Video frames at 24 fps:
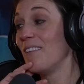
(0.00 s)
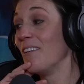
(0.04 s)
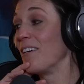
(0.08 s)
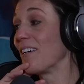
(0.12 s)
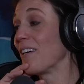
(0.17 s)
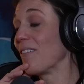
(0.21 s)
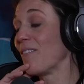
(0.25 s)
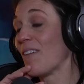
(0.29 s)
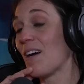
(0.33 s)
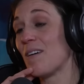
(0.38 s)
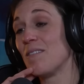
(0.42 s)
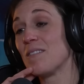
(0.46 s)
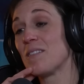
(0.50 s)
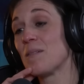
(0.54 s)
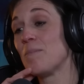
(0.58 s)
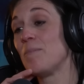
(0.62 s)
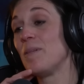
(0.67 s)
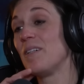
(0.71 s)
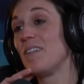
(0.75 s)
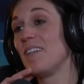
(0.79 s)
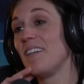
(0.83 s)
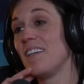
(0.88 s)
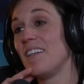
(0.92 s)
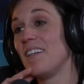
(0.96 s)
Look, if I was a
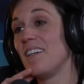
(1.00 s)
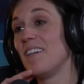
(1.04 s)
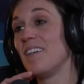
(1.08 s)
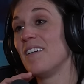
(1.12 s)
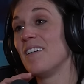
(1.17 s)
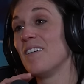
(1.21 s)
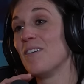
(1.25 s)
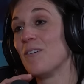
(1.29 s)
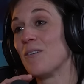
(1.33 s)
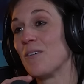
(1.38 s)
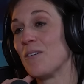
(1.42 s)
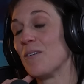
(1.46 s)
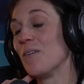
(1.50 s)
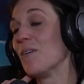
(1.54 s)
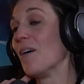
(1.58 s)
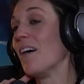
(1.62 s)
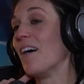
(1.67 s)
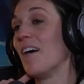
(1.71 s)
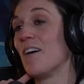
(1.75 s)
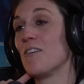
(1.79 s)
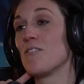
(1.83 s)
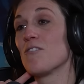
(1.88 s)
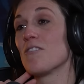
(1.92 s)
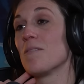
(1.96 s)
billionaire or
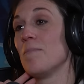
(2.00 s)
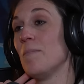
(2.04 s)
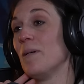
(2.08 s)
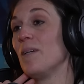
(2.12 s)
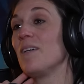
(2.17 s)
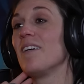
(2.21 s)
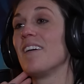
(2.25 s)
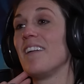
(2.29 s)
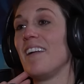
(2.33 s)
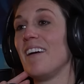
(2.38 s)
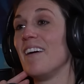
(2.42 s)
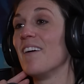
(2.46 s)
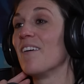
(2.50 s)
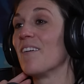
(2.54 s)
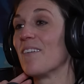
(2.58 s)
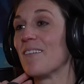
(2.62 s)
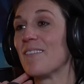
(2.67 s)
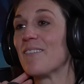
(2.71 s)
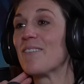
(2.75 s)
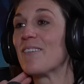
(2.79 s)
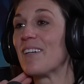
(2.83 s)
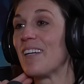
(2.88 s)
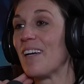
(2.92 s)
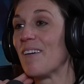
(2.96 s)
100
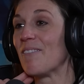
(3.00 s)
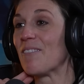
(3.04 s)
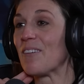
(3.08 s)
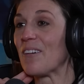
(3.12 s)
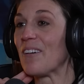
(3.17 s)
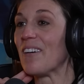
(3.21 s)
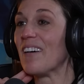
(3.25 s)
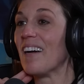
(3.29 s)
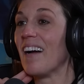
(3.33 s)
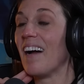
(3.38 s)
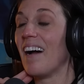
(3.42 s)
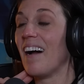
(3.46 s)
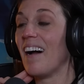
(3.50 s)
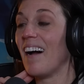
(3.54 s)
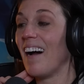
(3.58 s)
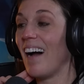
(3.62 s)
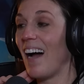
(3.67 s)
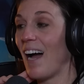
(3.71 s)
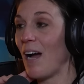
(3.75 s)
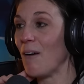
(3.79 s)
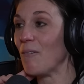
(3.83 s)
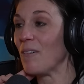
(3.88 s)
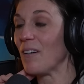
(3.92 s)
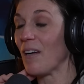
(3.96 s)
millionaire or whatever,
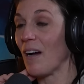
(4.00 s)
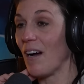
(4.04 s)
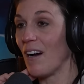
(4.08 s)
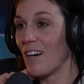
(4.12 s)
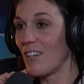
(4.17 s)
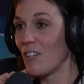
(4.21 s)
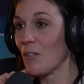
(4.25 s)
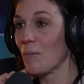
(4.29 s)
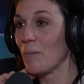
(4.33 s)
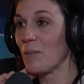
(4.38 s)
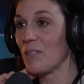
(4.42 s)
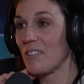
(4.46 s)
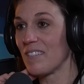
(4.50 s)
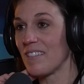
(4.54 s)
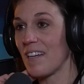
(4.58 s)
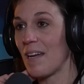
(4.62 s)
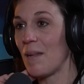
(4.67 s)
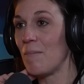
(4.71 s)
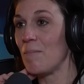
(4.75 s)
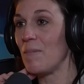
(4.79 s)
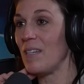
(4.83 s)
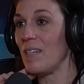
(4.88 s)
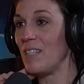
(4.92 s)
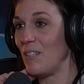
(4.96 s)
I would
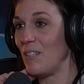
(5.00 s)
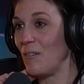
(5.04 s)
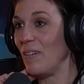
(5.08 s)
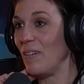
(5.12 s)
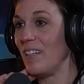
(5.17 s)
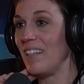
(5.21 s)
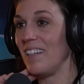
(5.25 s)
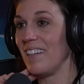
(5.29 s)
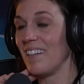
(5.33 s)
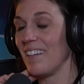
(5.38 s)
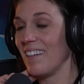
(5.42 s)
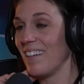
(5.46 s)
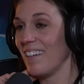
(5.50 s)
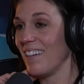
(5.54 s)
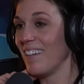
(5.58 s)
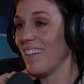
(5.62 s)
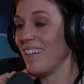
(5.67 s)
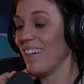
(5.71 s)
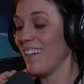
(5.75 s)
100% be doing